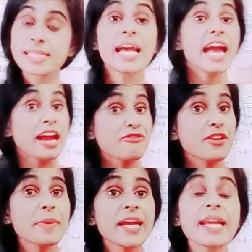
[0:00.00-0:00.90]

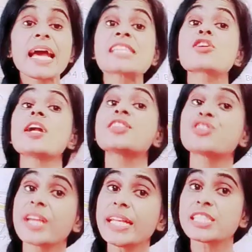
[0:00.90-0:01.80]
Amphibian has got
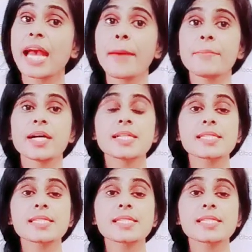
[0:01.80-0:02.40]
3 chambers.